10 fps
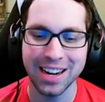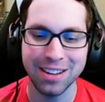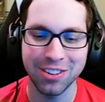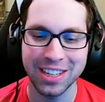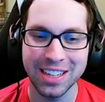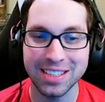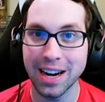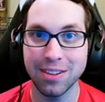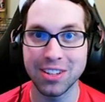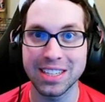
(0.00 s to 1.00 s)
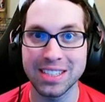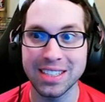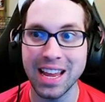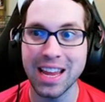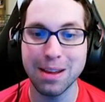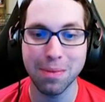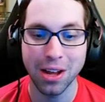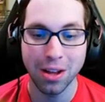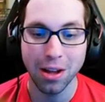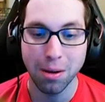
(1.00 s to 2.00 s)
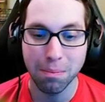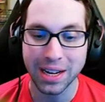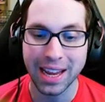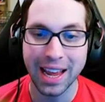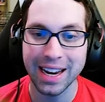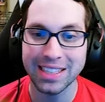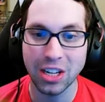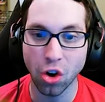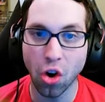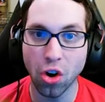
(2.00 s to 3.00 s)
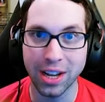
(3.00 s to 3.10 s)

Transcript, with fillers: even it's not even the same mechanics at all.